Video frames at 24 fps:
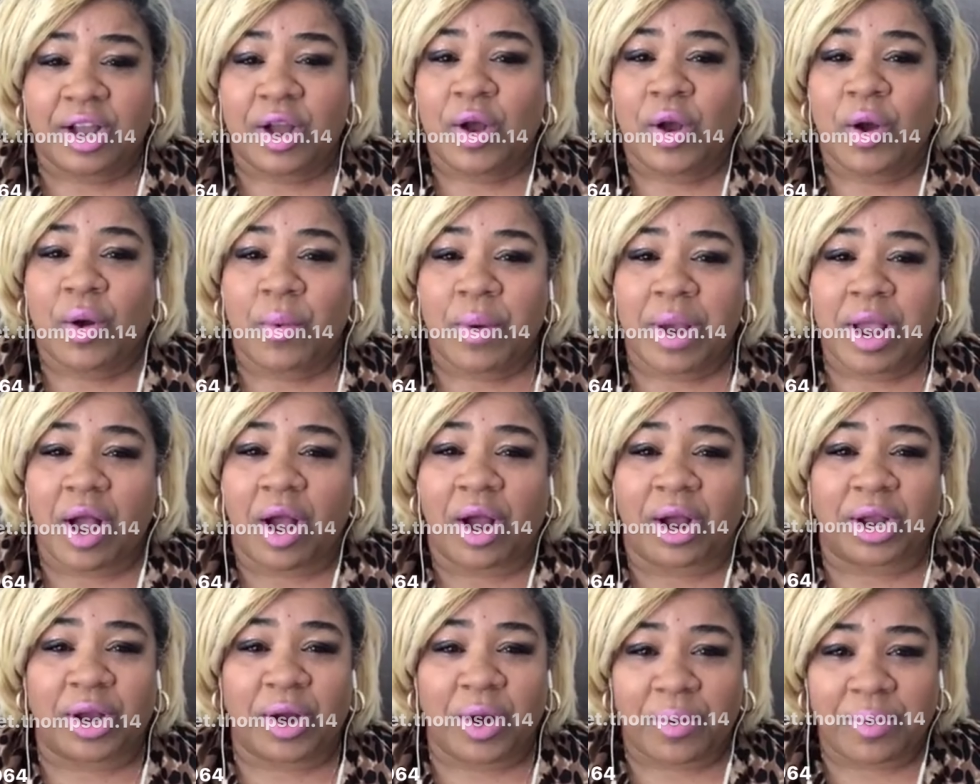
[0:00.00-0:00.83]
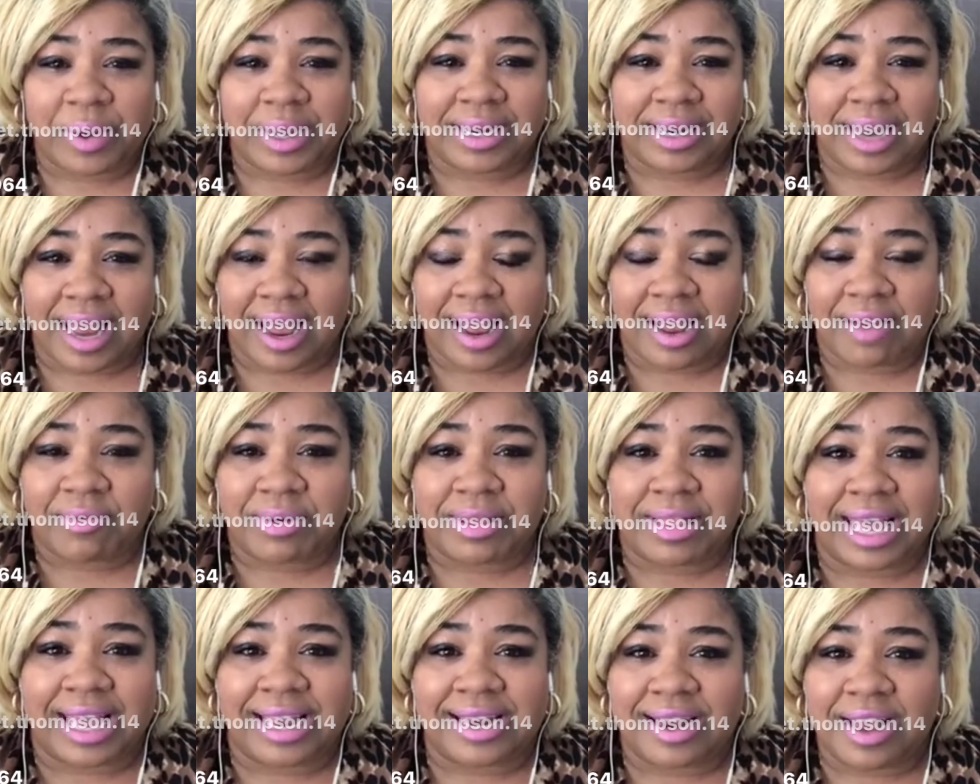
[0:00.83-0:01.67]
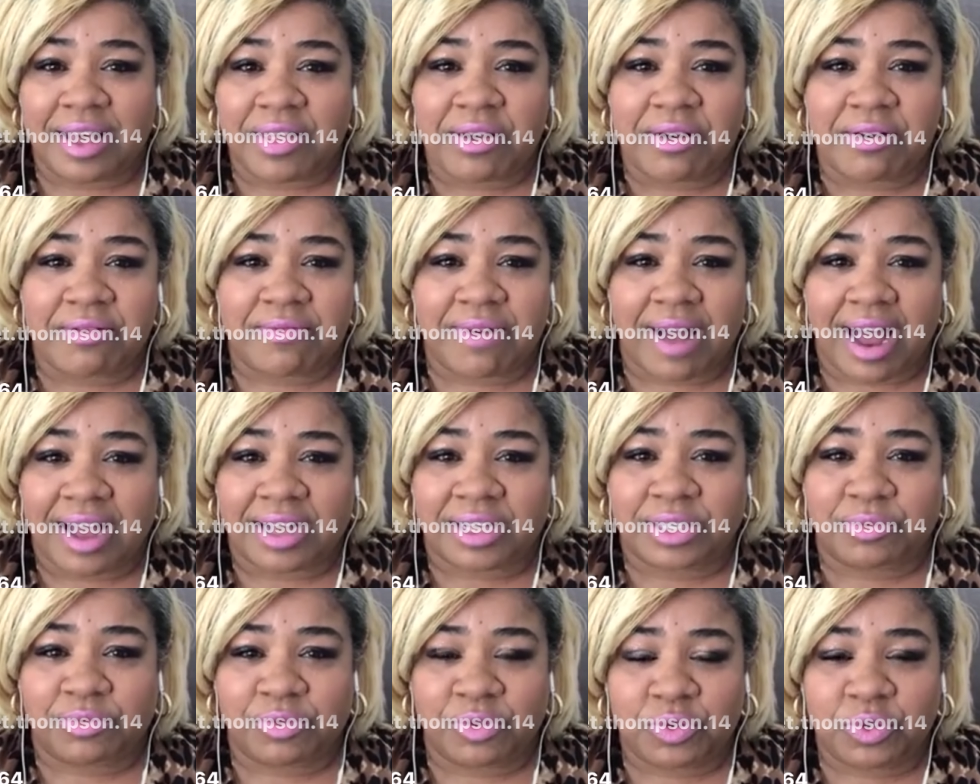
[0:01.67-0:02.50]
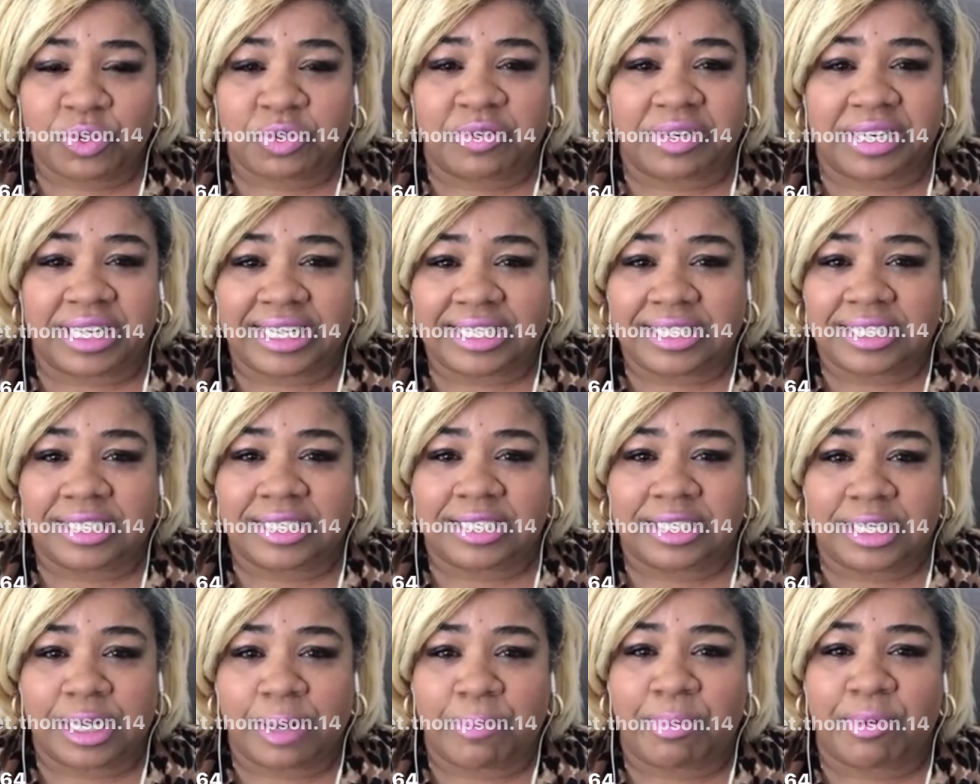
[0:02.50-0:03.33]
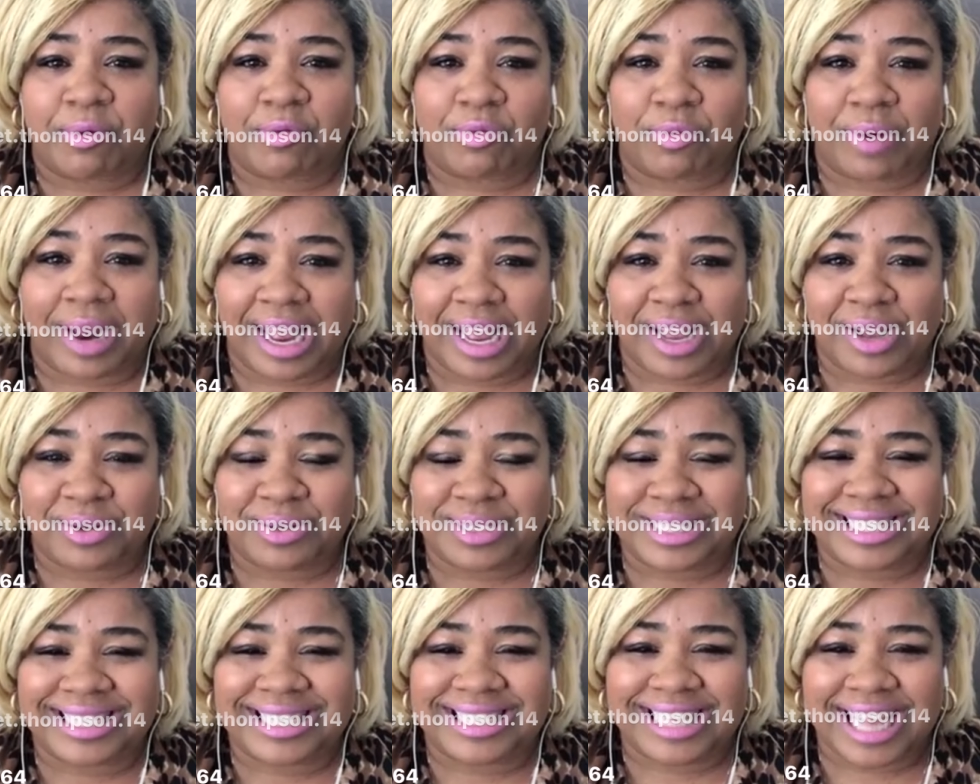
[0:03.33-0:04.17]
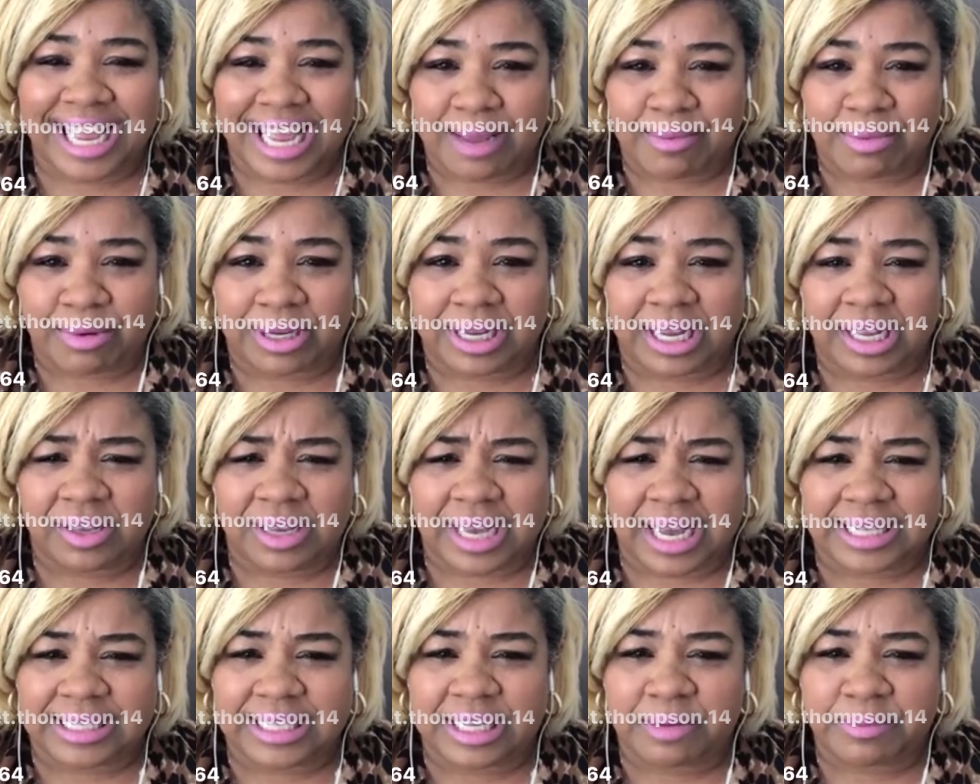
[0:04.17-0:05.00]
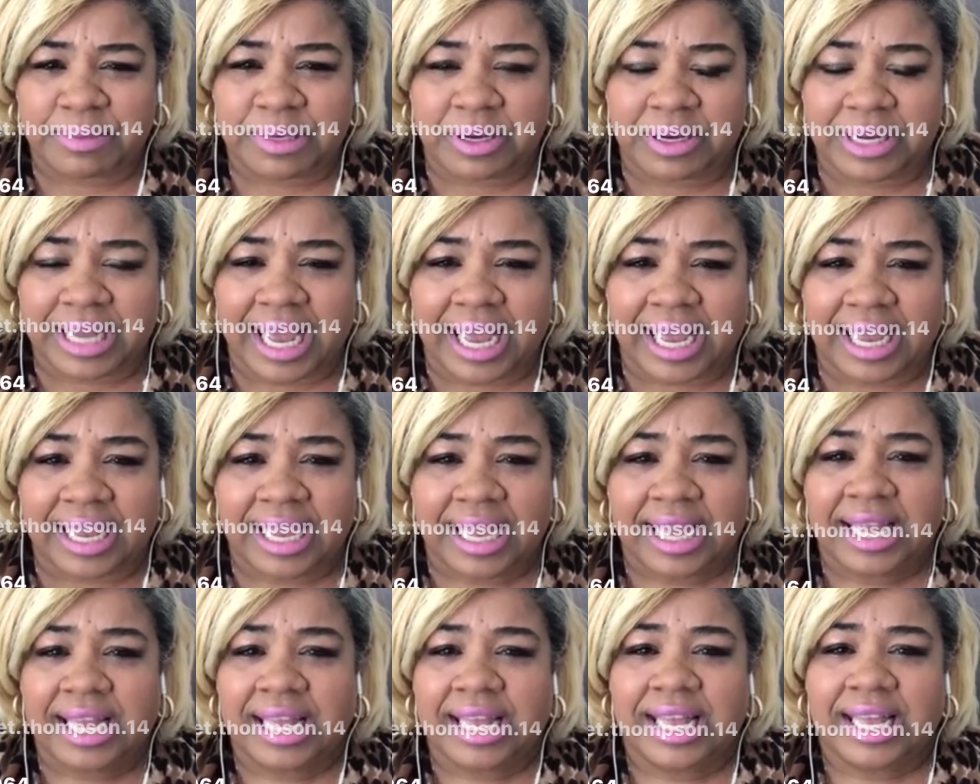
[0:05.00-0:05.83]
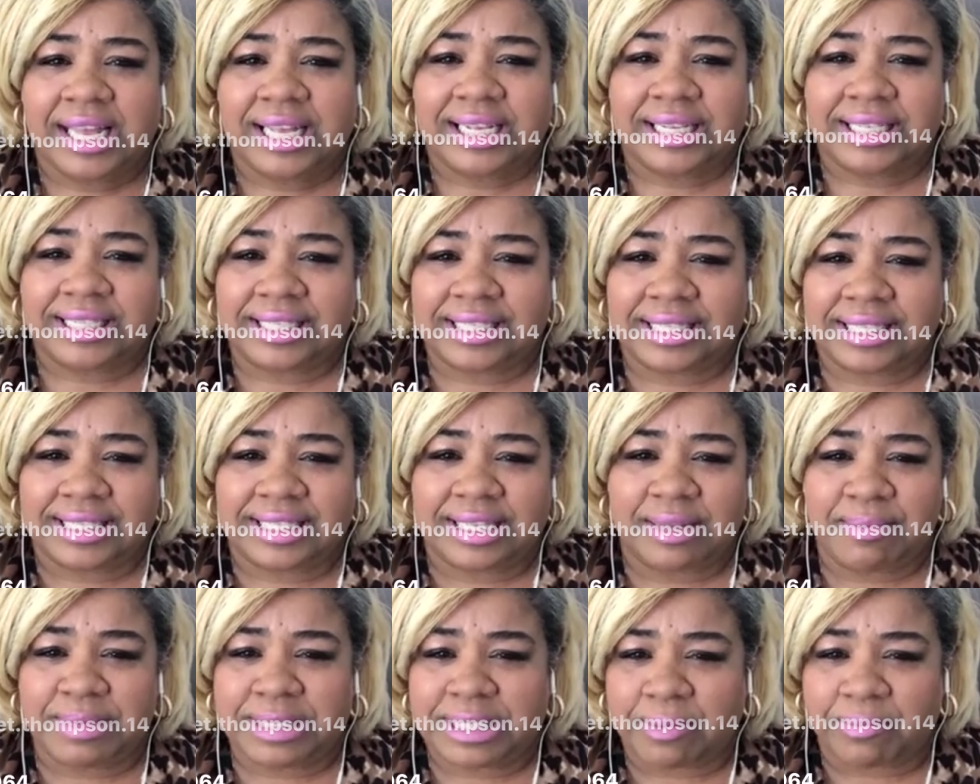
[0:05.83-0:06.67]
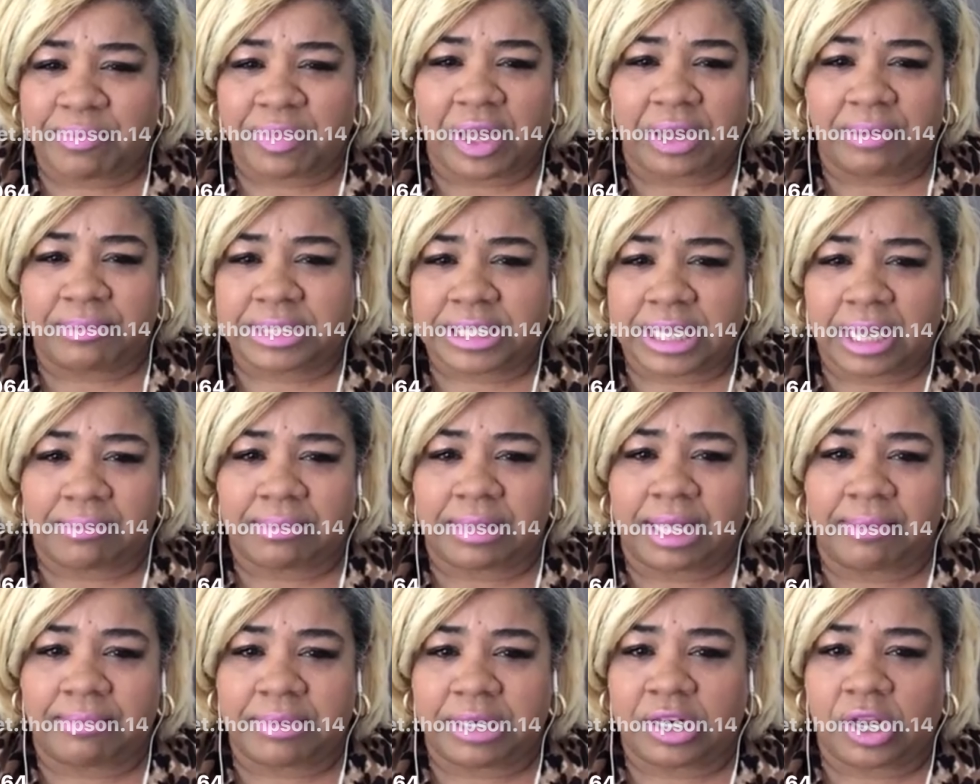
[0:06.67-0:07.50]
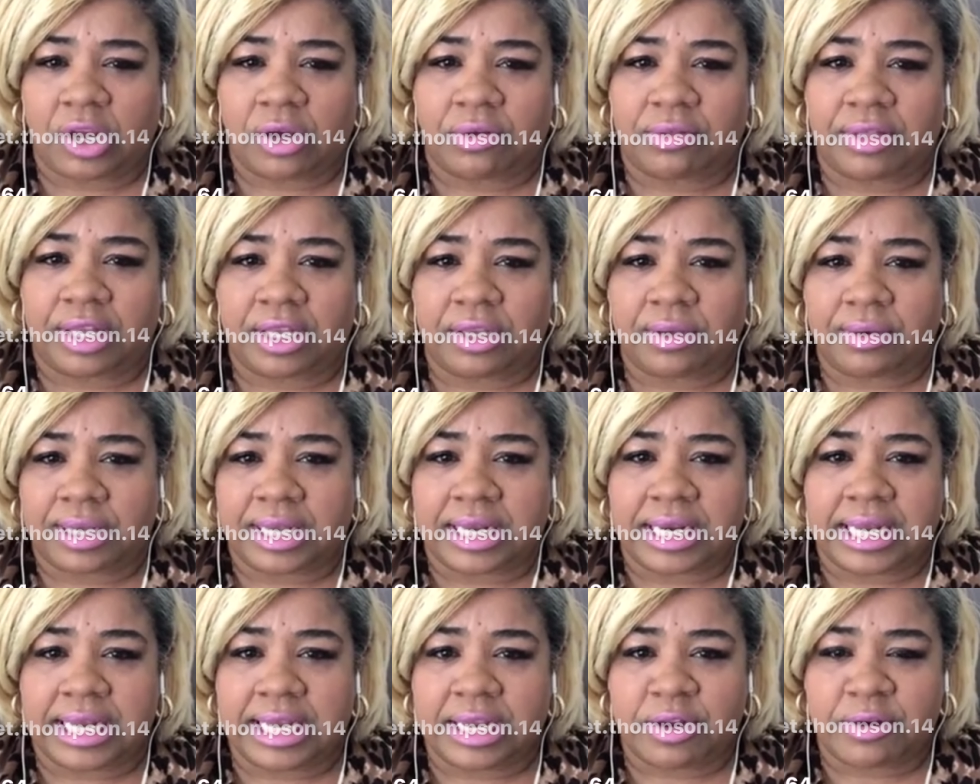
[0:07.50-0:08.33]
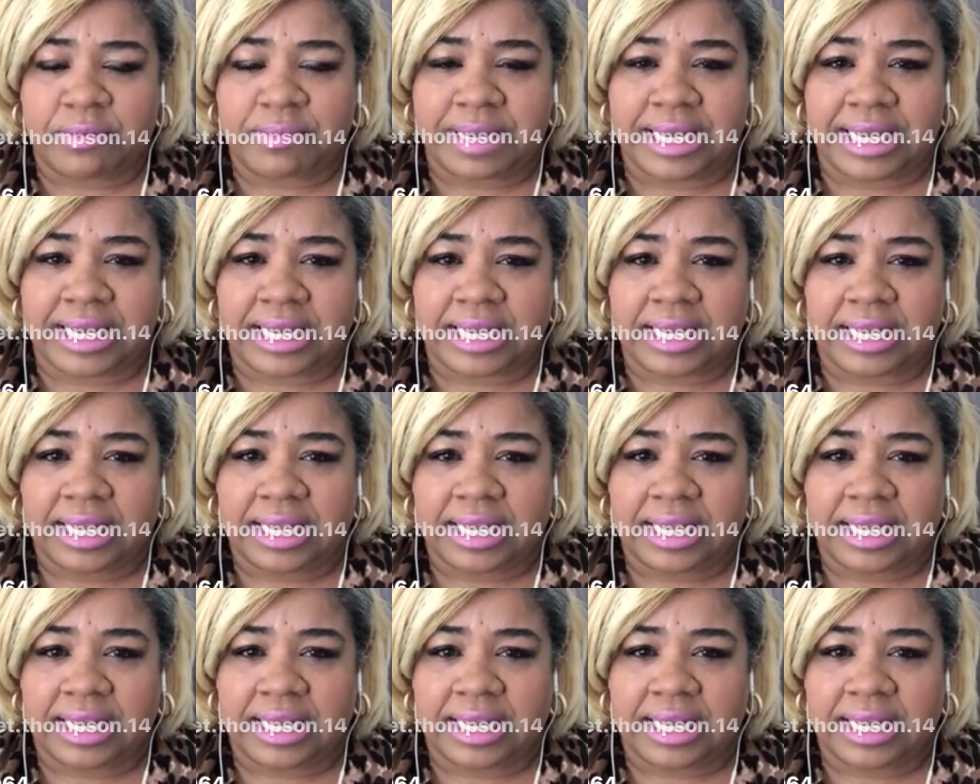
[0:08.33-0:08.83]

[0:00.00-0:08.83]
We are going live with another Rocks Rules Relationship Round Table. Can you guys hear me okay? Send me some thumbs up. Let me know that you can hear me.